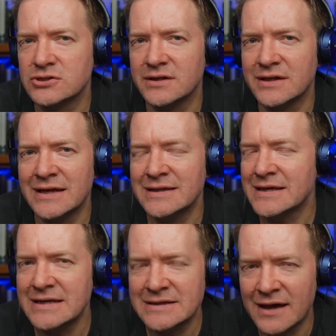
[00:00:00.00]
in the
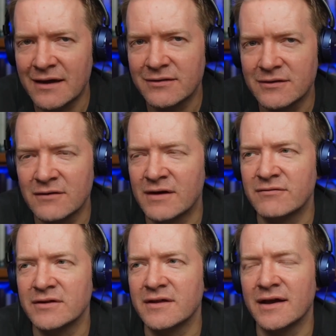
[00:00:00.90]
heat death of
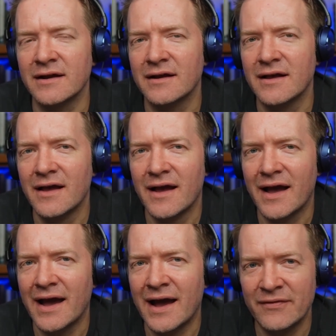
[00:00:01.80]
everything,
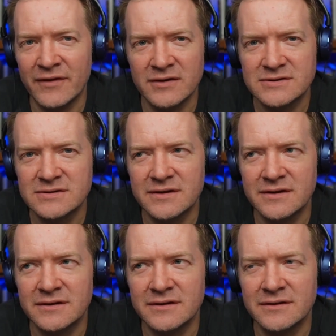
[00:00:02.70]
and that
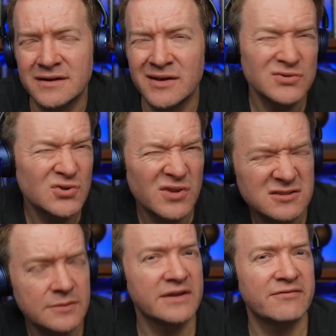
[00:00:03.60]
it was all
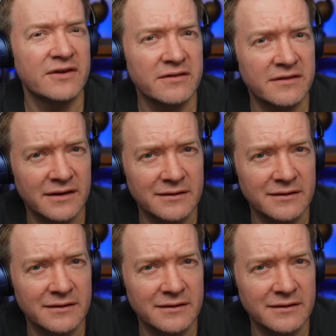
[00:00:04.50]
ultimately for nothing.